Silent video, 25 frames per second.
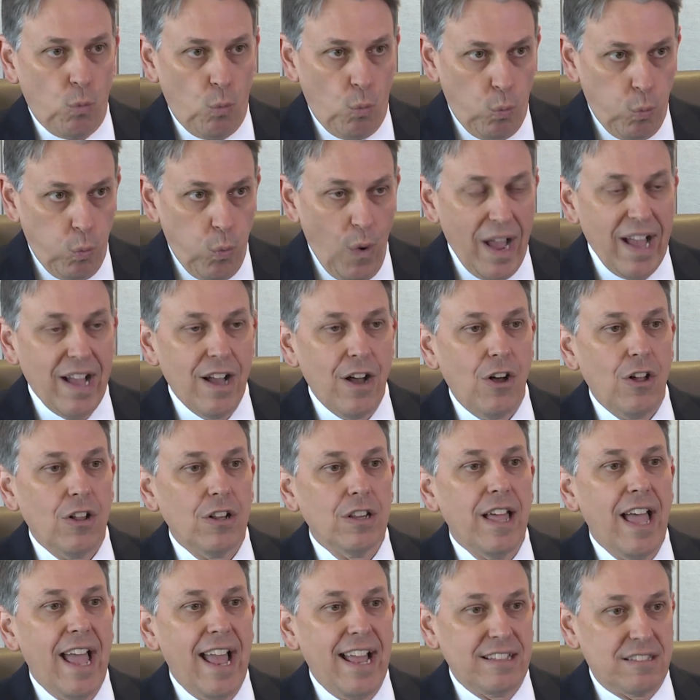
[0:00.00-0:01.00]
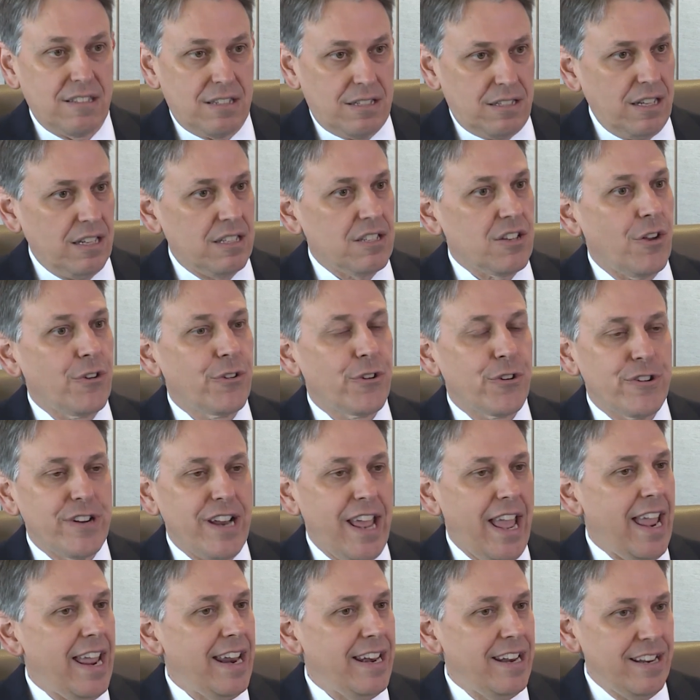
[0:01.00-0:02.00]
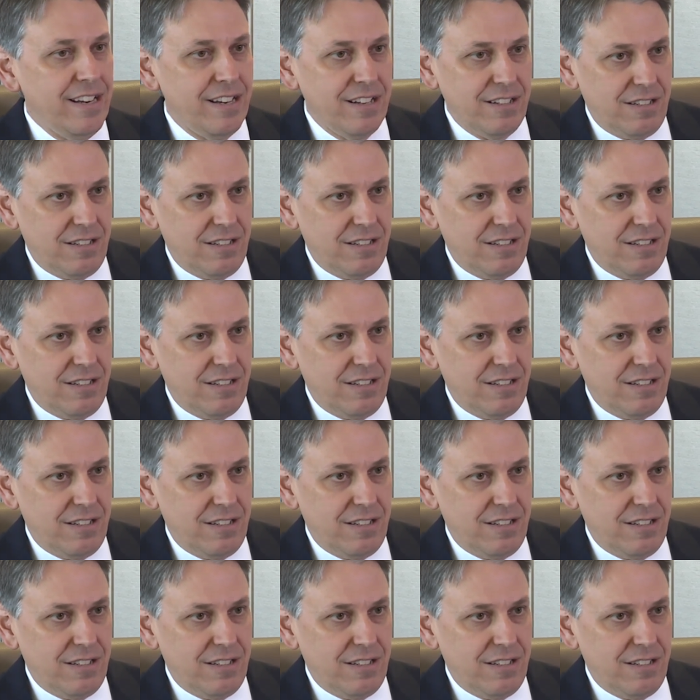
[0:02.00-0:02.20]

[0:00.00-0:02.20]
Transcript: well at 680